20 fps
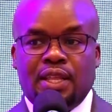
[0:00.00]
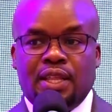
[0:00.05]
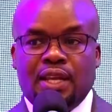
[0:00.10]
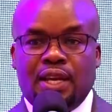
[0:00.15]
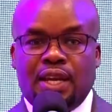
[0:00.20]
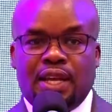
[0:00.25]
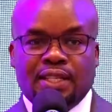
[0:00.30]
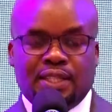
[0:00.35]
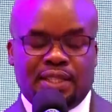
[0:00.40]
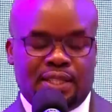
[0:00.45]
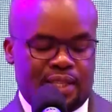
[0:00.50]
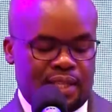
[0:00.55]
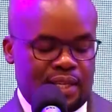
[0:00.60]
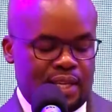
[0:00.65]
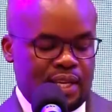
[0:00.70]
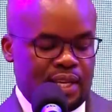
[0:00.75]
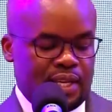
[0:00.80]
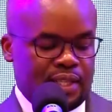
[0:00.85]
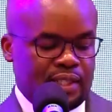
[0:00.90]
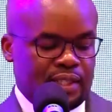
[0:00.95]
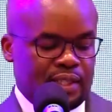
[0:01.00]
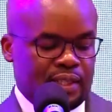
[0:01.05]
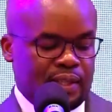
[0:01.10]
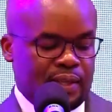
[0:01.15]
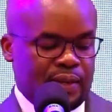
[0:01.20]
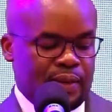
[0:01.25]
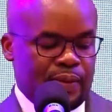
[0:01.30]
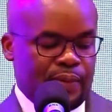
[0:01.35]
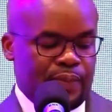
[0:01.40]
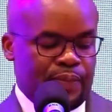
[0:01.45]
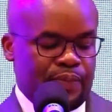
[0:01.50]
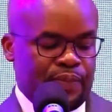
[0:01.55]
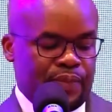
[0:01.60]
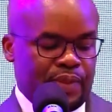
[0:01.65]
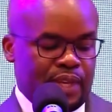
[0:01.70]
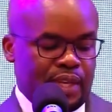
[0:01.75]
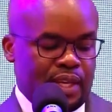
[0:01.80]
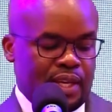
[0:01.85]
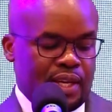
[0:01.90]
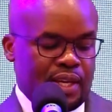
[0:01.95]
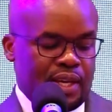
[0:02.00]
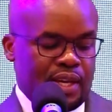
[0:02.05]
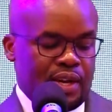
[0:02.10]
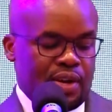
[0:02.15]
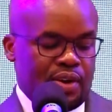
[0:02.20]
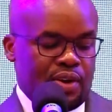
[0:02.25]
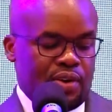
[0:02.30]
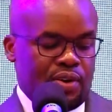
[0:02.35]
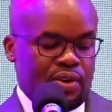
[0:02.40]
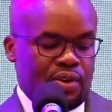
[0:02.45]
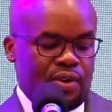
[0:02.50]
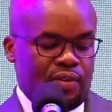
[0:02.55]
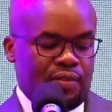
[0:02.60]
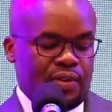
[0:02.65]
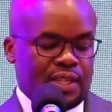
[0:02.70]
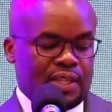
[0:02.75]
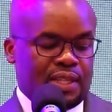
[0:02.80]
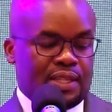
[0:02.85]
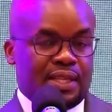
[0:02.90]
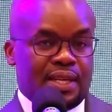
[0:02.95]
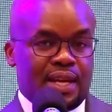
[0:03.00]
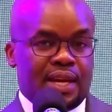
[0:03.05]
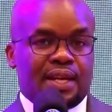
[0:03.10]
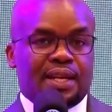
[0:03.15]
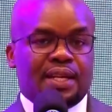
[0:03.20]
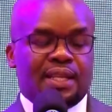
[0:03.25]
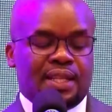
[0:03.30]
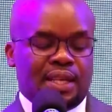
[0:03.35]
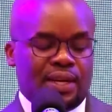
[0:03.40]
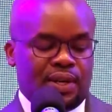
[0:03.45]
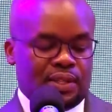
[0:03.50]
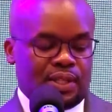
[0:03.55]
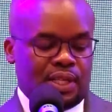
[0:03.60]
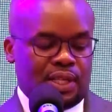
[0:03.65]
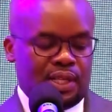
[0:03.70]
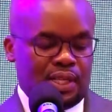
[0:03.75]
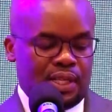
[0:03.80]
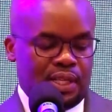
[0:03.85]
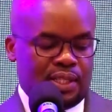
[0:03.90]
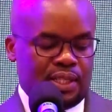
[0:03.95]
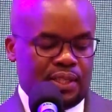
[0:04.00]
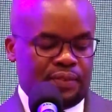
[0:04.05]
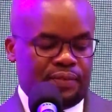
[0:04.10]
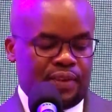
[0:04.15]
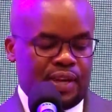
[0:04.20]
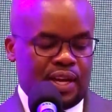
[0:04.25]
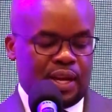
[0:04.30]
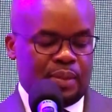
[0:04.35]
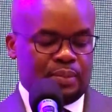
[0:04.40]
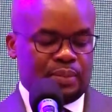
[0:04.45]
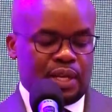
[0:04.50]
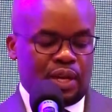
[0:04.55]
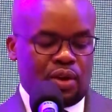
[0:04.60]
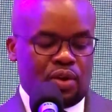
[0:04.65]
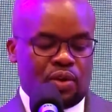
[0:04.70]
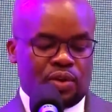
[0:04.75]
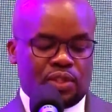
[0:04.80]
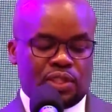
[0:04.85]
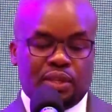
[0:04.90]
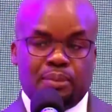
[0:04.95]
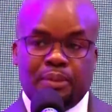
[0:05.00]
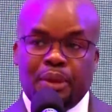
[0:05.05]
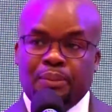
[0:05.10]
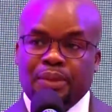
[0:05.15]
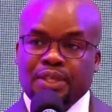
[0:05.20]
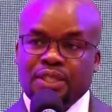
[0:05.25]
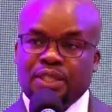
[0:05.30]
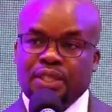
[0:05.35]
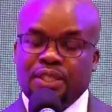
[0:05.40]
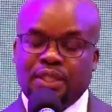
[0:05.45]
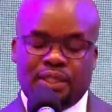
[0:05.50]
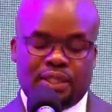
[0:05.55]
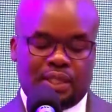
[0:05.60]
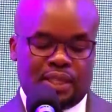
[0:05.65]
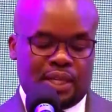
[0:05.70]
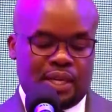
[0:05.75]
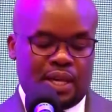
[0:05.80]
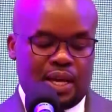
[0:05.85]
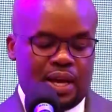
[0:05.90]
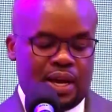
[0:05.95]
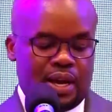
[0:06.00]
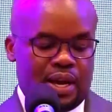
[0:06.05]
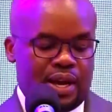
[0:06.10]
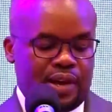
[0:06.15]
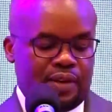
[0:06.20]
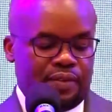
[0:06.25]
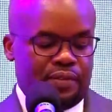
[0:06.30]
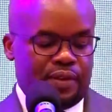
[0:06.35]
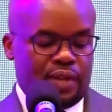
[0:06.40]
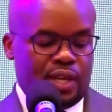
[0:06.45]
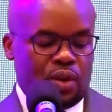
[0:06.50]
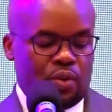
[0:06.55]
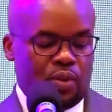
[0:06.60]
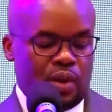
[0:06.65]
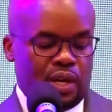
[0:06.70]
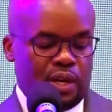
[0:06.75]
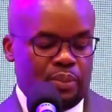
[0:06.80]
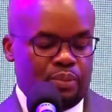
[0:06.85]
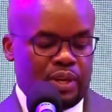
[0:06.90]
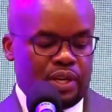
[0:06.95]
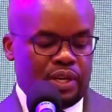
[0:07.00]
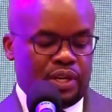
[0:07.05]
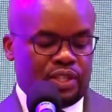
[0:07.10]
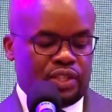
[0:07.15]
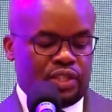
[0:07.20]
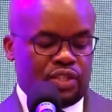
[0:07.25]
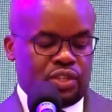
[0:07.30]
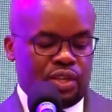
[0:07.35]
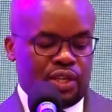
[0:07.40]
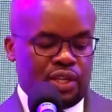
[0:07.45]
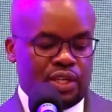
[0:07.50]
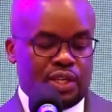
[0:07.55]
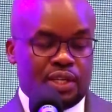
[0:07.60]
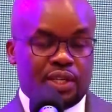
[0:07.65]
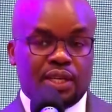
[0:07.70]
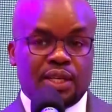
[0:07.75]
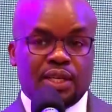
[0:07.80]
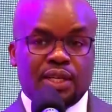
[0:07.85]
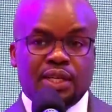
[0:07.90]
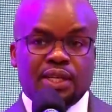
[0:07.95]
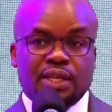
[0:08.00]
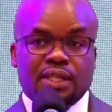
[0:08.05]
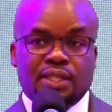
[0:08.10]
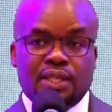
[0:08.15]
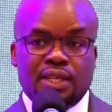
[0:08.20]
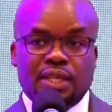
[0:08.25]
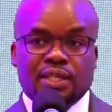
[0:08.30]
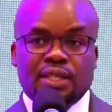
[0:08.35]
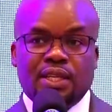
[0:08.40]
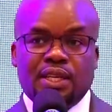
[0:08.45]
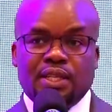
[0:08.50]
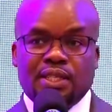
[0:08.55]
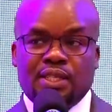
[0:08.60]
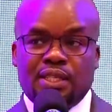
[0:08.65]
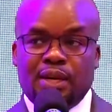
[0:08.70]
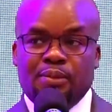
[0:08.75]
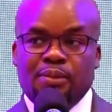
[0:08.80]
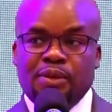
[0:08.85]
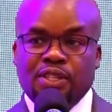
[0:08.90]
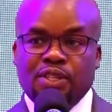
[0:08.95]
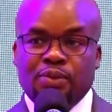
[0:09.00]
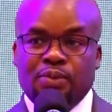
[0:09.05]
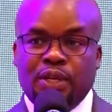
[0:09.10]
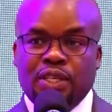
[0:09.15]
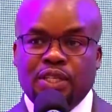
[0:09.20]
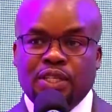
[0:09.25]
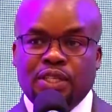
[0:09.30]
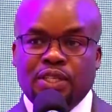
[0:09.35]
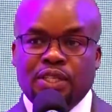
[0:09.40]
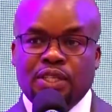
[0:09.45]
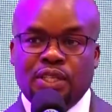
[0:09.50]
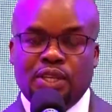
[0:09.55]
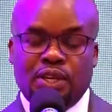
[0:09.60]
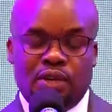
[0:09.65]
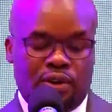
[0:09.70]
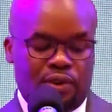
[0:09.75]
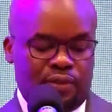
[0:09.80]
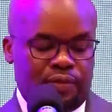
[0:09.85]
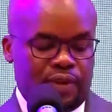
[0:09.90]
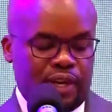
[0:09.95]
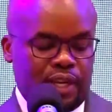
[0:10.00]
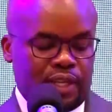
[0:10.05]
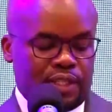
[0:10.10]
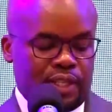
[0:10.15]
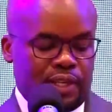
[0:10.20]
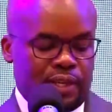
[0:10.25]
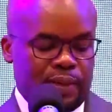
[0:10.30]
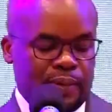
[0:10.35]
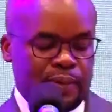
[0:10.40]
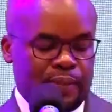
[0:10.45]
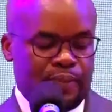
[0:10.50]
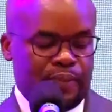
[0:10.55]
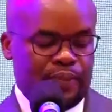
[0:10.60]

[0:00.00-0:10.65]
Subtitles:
in the last 3 years. Over 300,000 illicit firearms across the member states have equally been destroyed since the establishment of REXA.